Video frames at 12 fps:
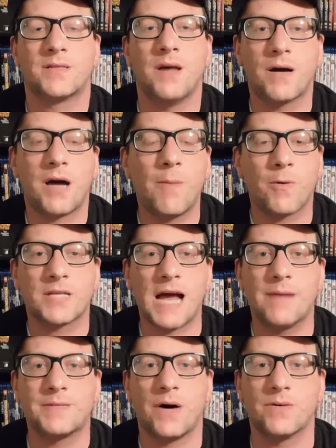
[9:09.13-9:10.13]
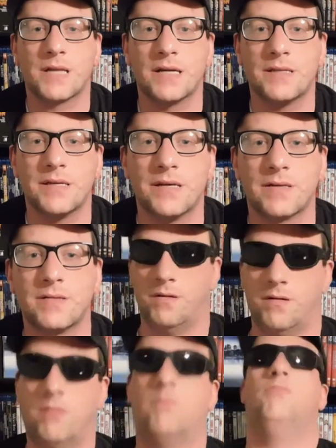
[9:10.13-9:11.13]
A couple of times I was like this.
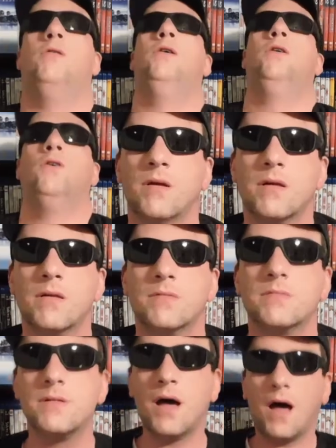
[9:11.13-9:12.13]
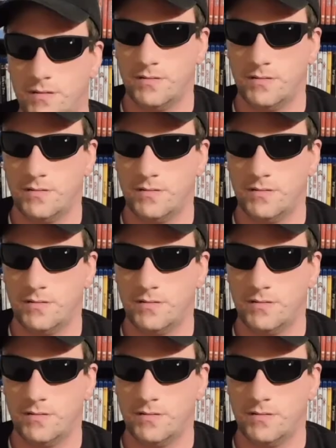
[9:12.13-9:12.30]
Whoa. Uh.